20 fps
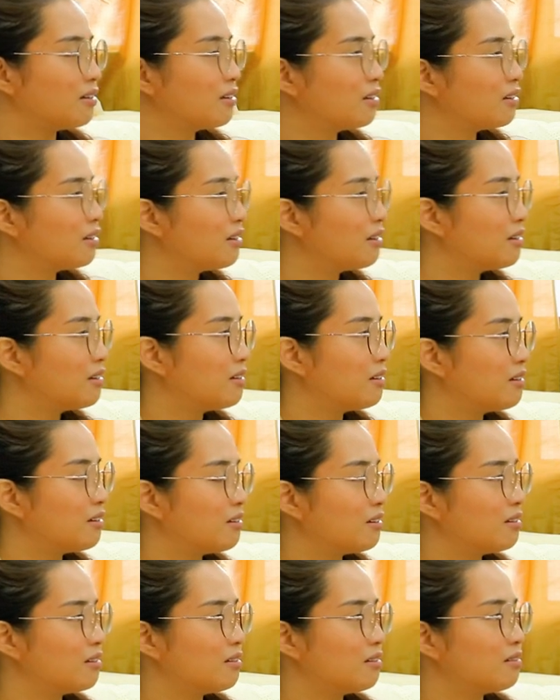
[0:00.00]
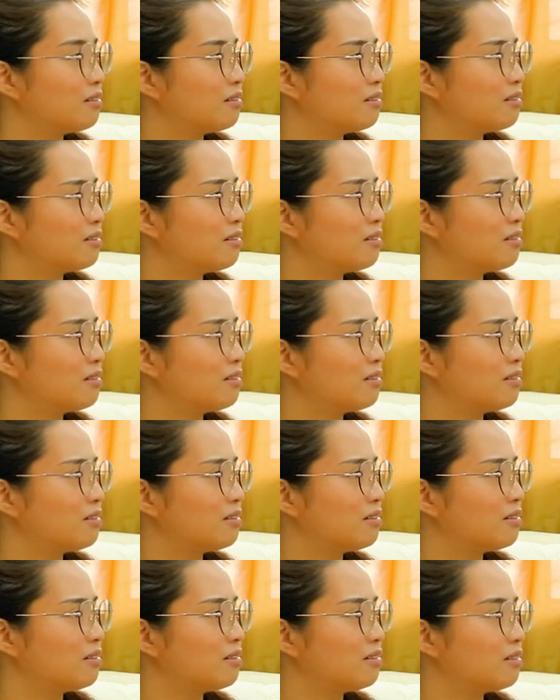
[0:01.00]

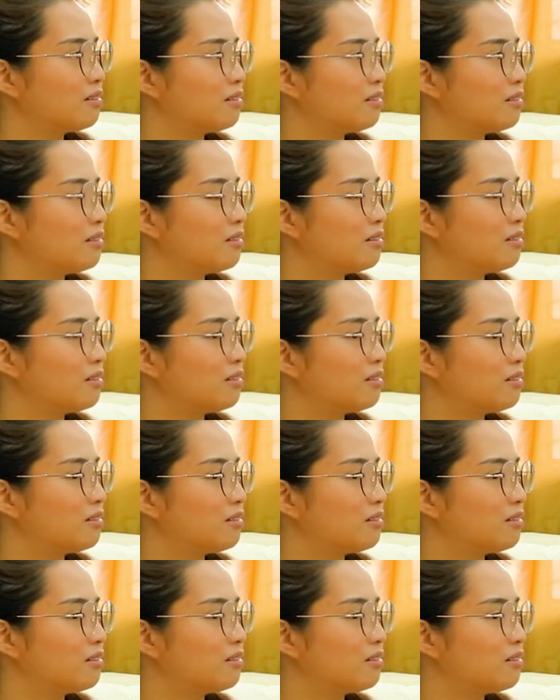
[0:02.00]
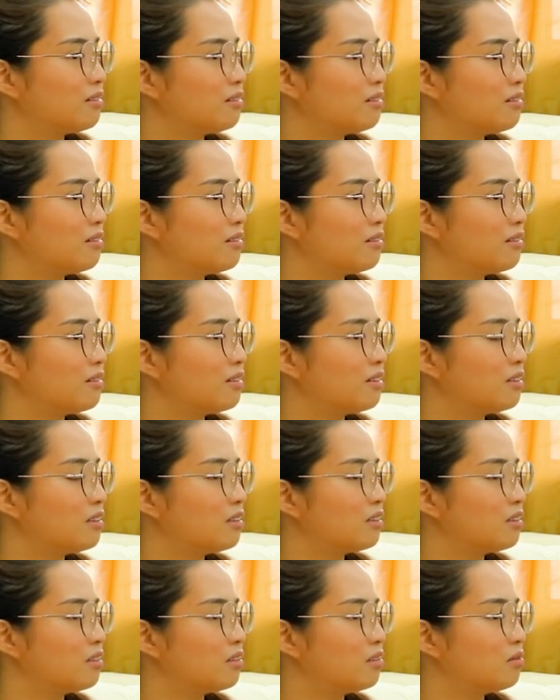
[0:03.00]

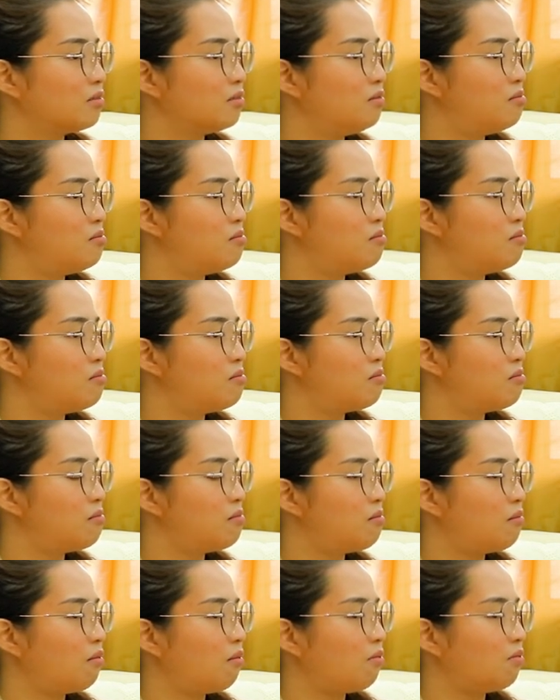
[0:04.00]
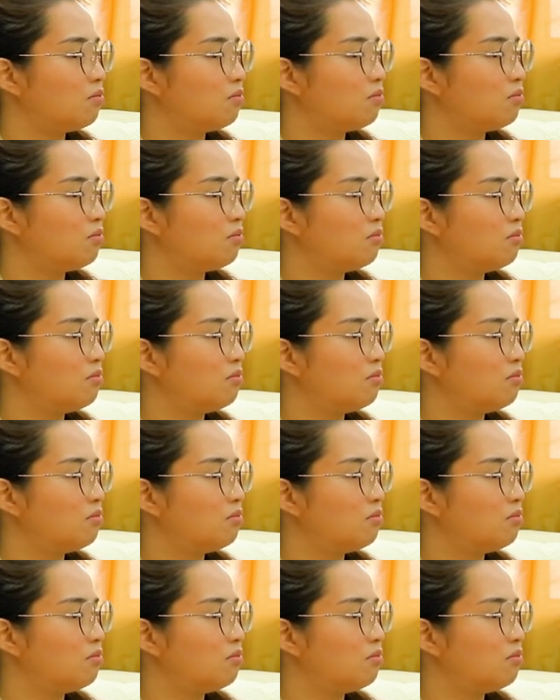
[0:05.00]
This person isn't speaking.